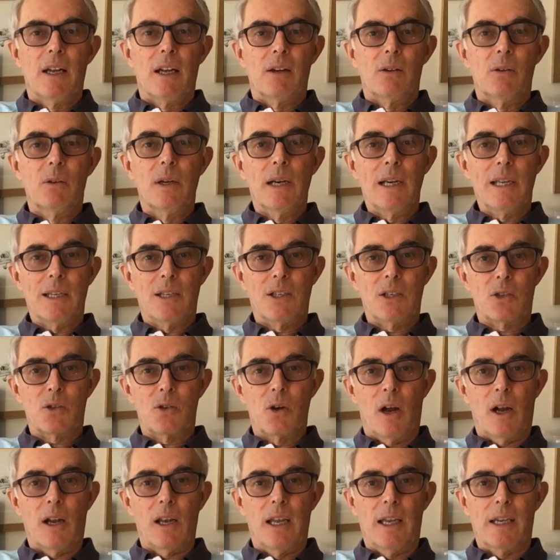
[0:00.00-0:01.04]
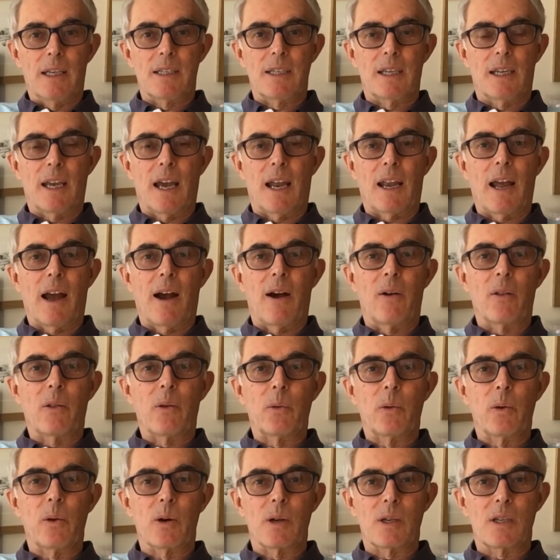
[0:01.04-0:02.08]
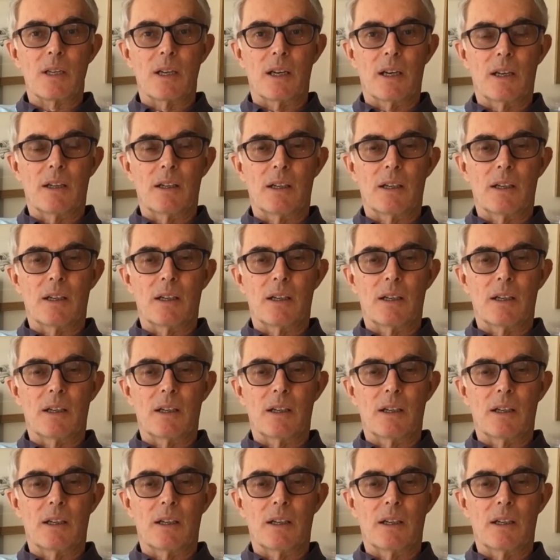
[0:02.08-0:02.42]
really struggling to get out of the water.